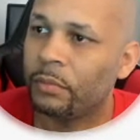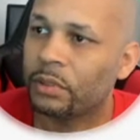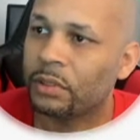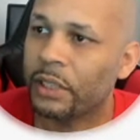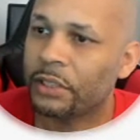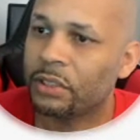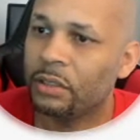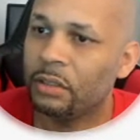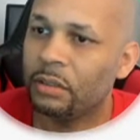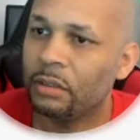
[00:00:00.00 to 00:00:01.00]

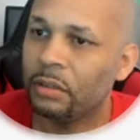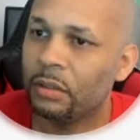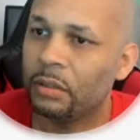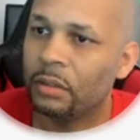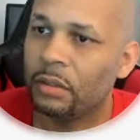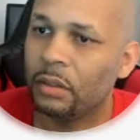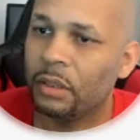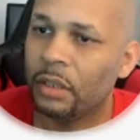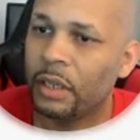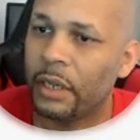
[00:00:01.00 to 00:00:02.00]
section,
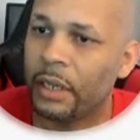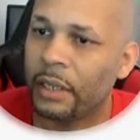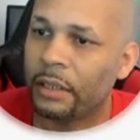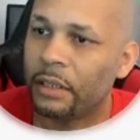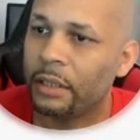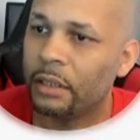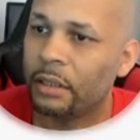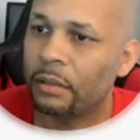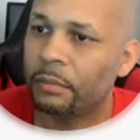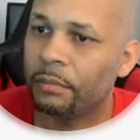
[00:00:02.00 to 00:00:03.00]
and I did
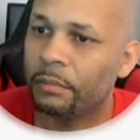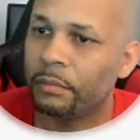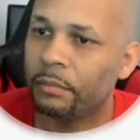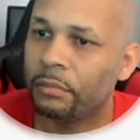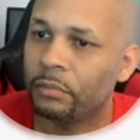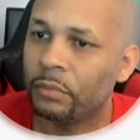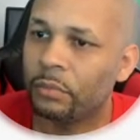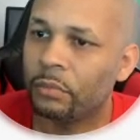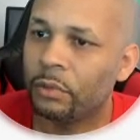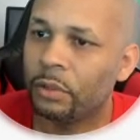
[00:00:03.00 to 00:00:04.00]

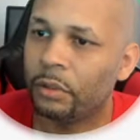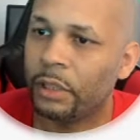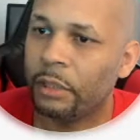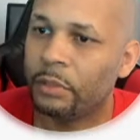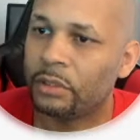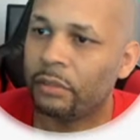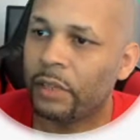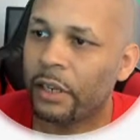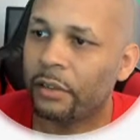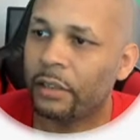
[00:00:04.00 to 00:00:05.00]
image
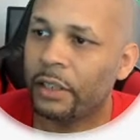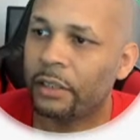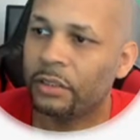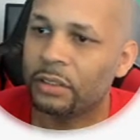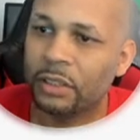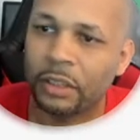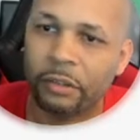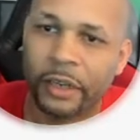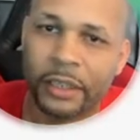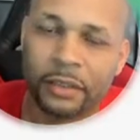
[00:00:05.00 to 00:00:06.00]
divider there. Just did a
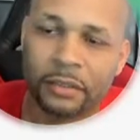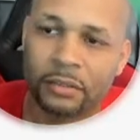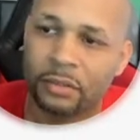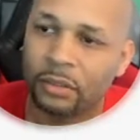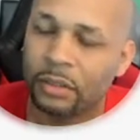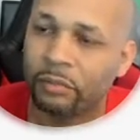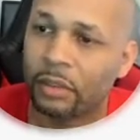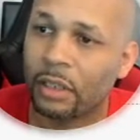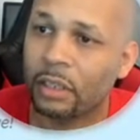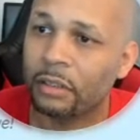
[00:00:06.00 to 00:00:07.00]
gradient, so a
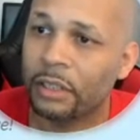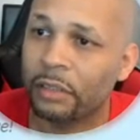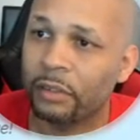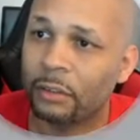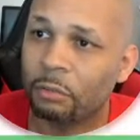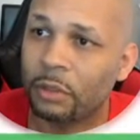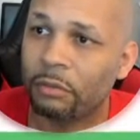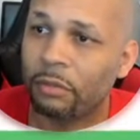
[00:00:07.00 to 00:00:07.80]
different color to give it a little bit of